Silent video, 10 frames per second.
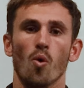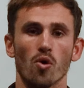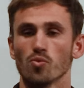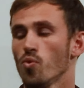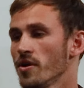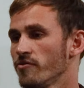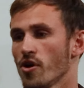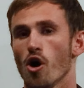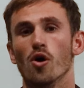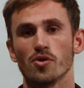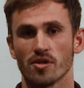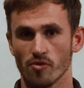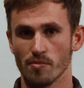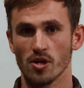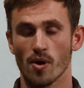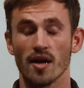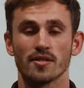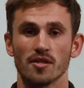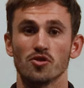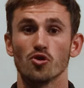or one of the host of amino
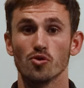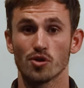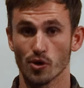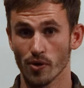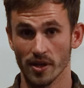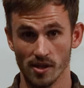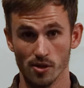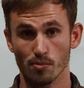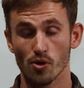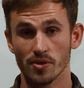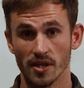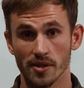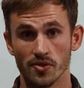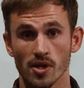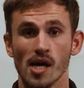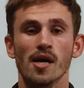acids used to create these proteins.